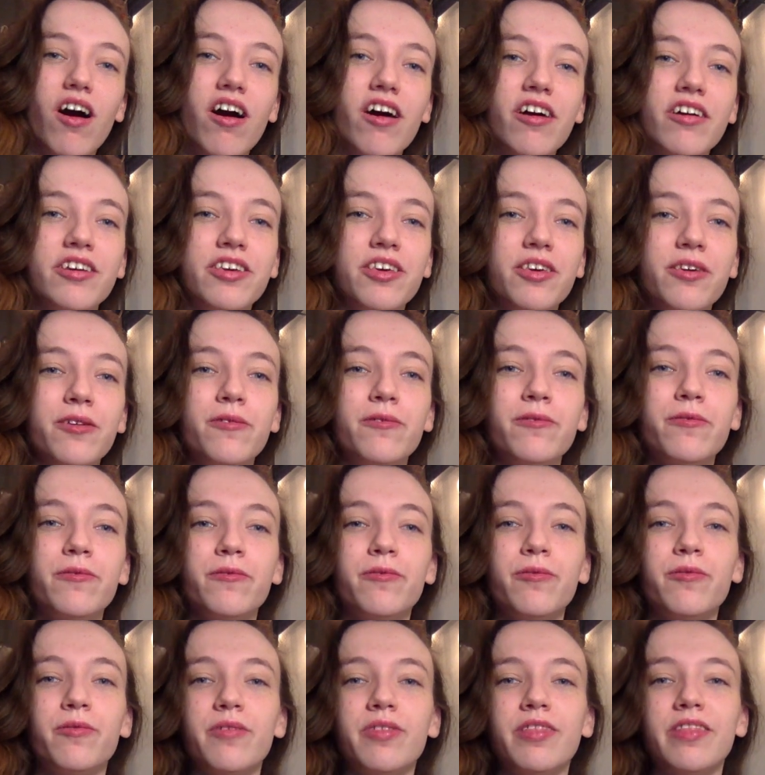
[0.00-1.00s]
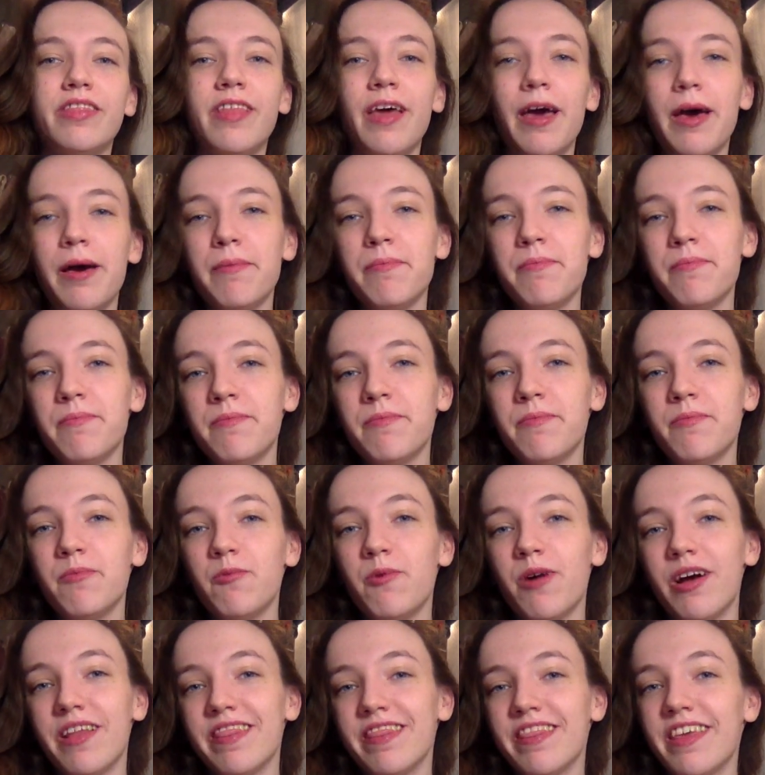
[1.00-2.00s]
are you them
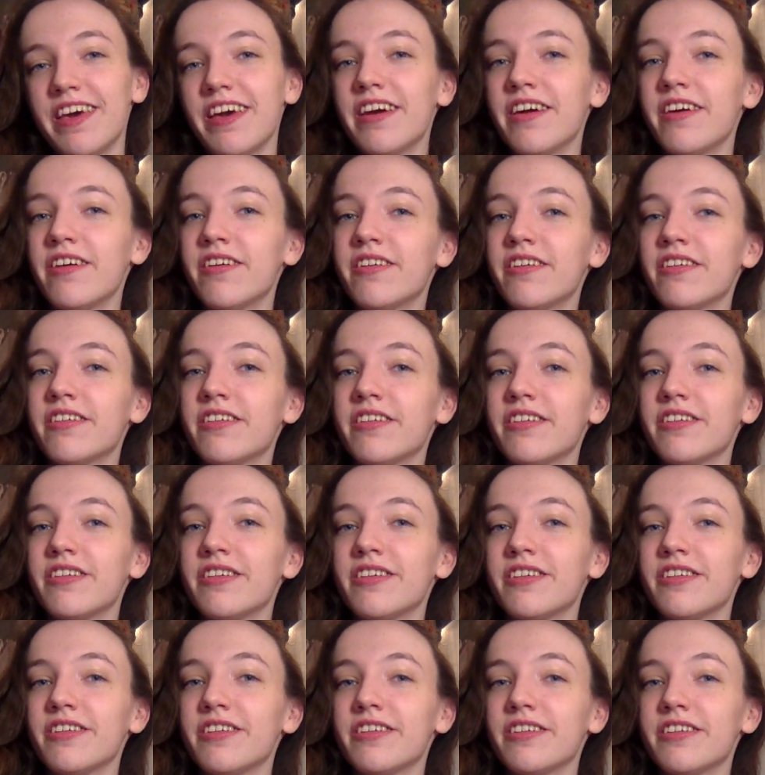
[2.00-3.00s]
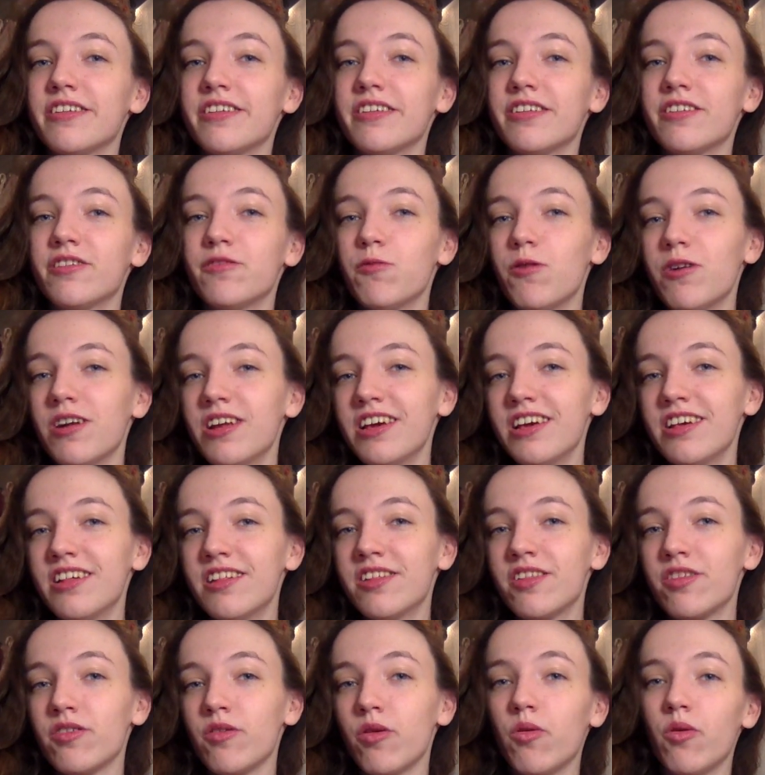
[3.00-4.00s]
when they're
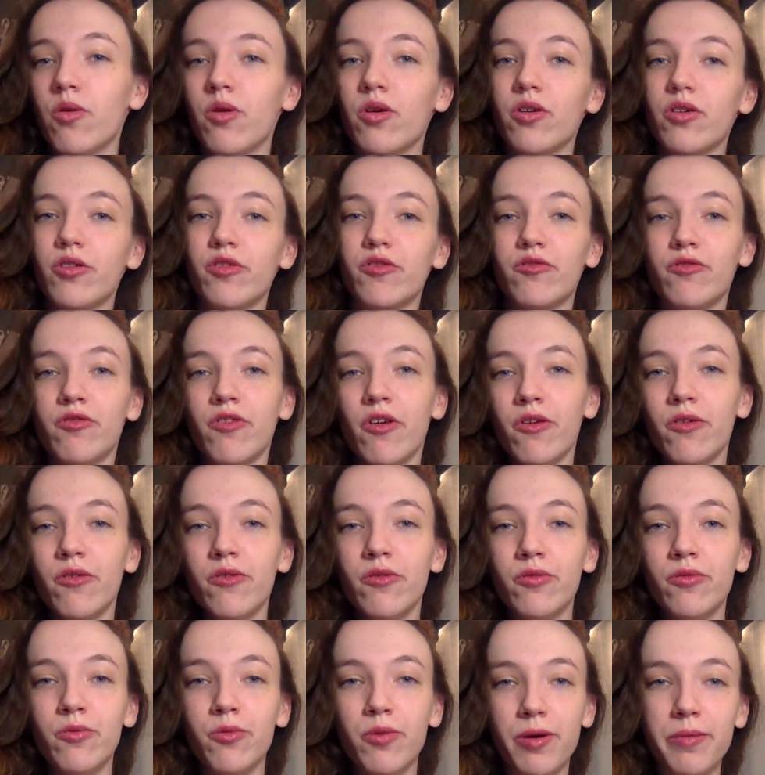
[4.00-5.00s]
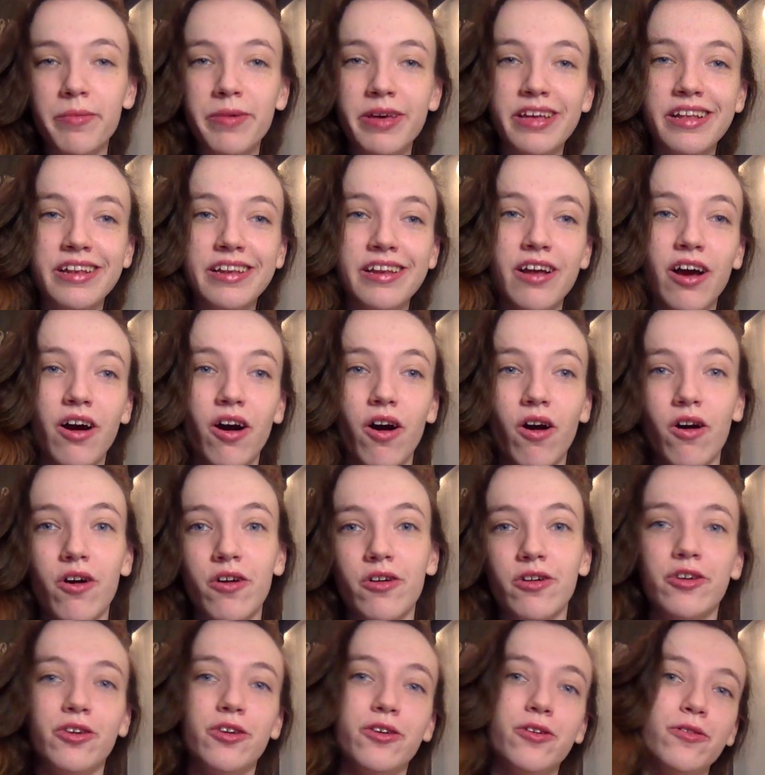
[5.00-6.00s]
20s? Or grown women?
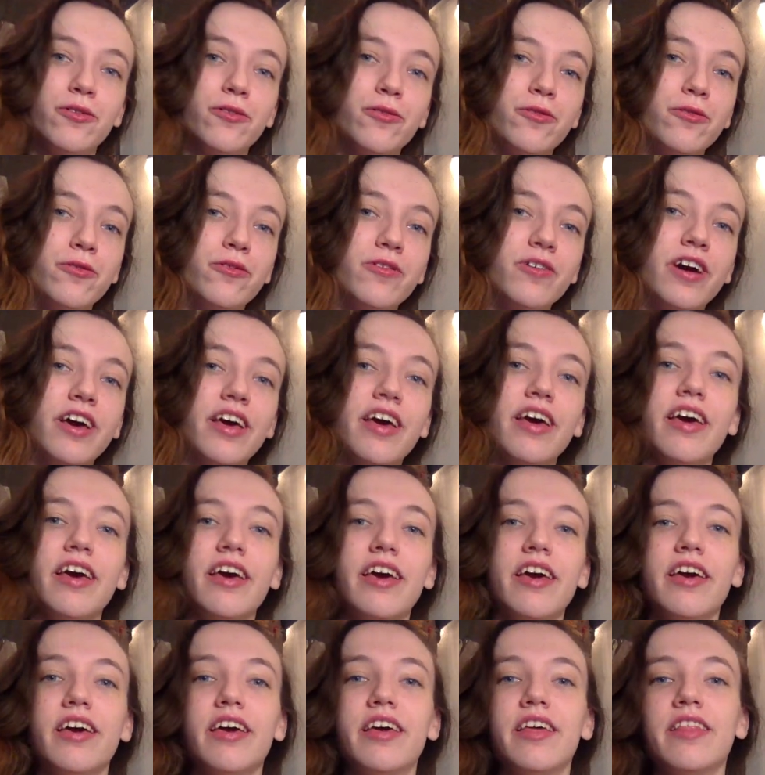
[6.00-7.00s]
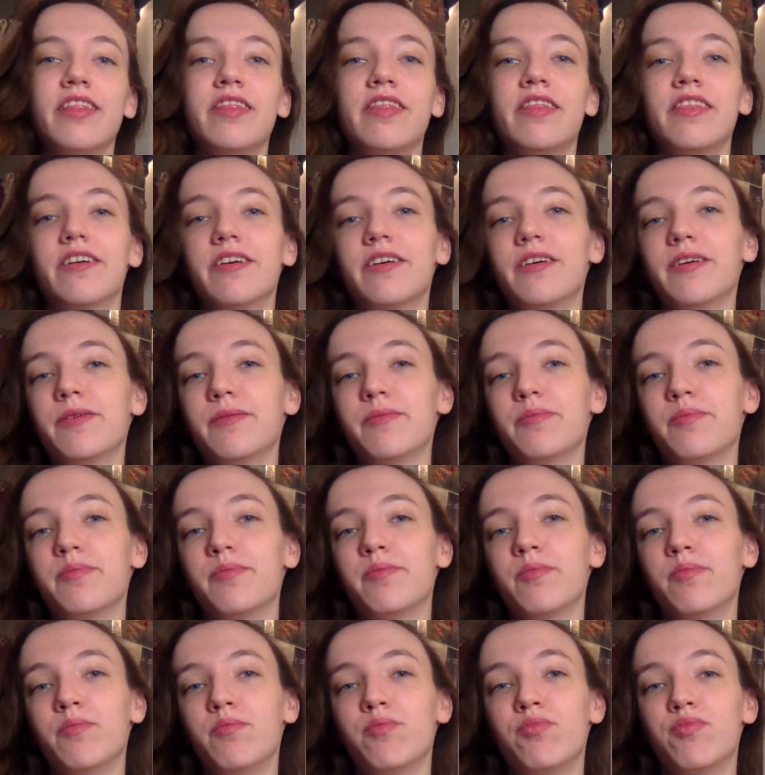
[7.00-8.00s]
Are you the
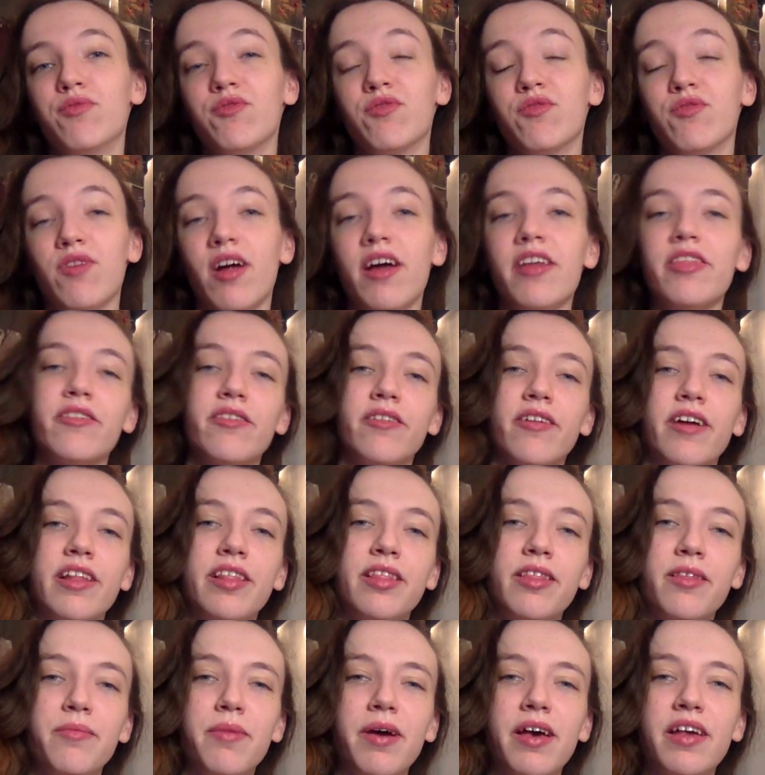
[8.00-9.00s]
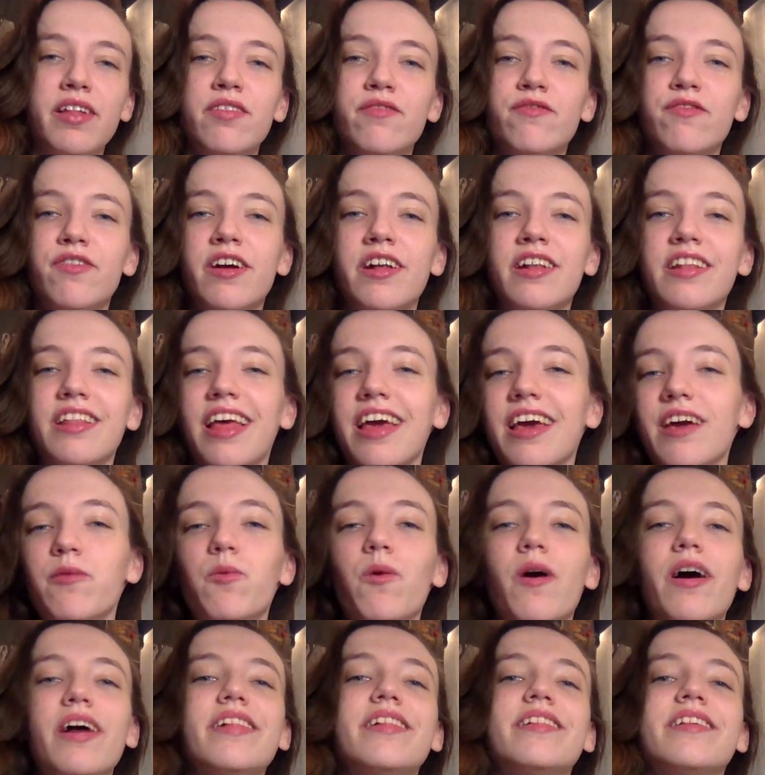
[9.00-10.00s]
brother and the best friend? Like,
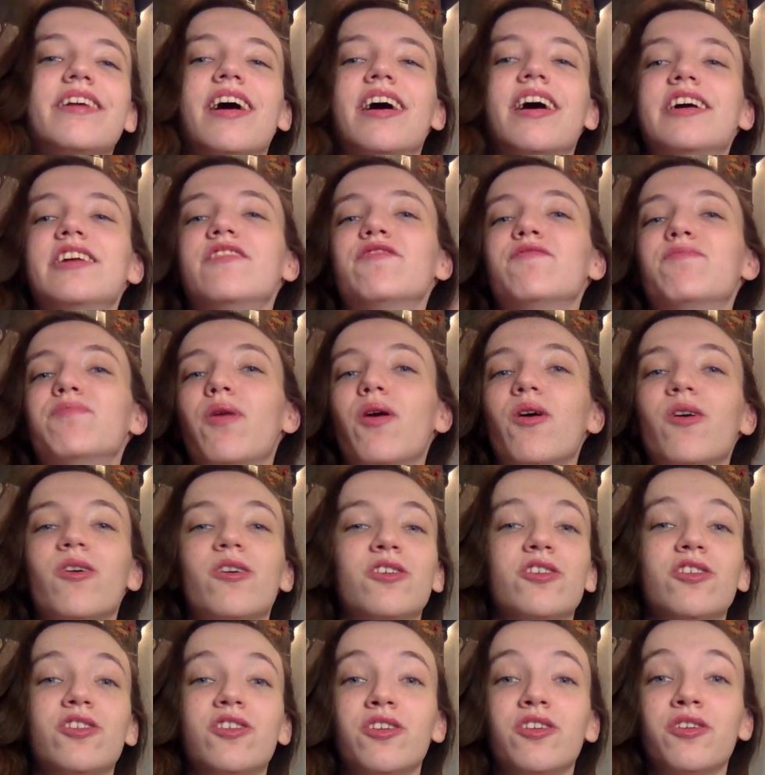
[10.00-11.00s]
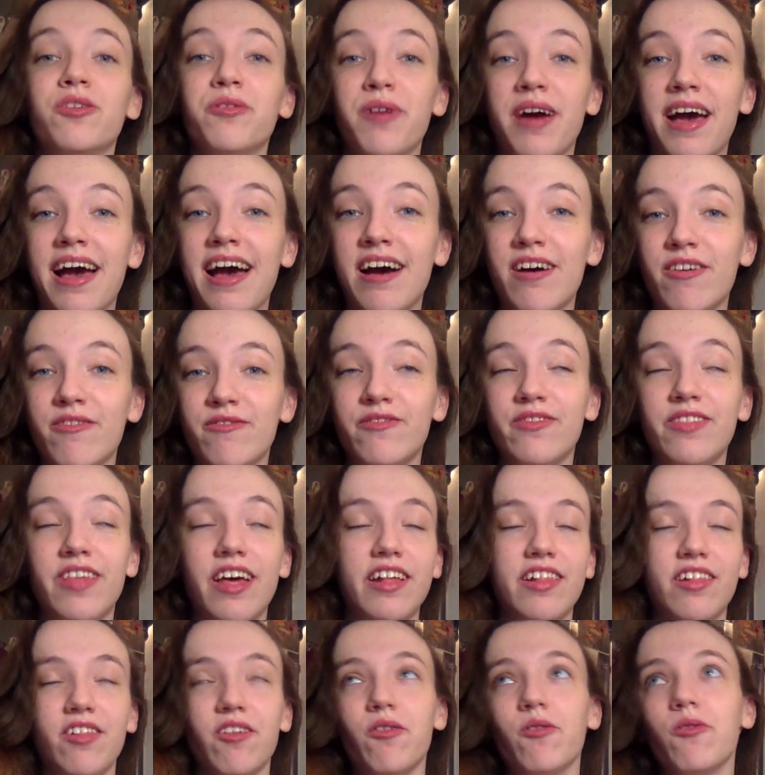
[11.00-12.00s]
what kind of bond do you have?
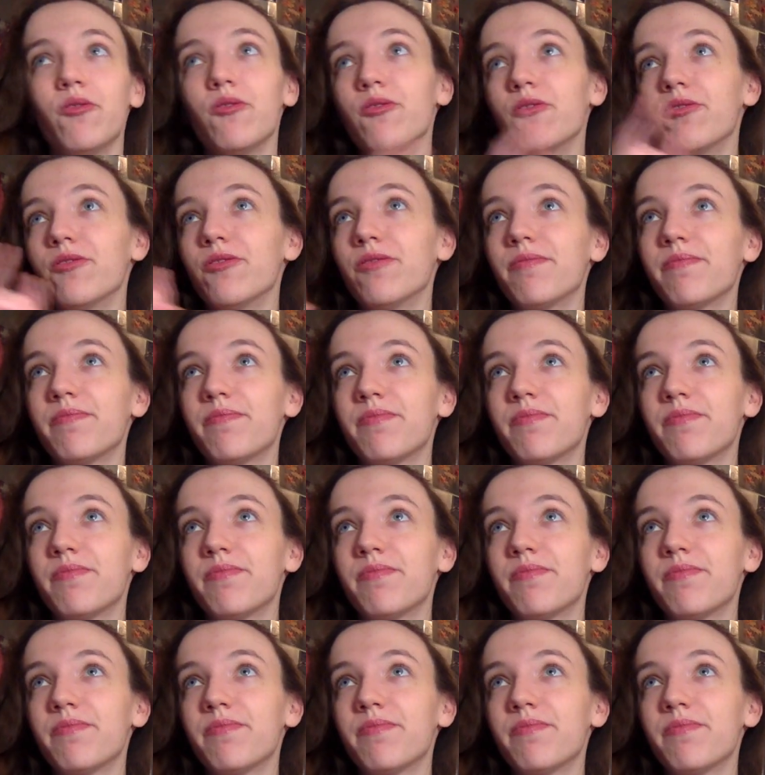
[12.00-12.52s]
That's a whole...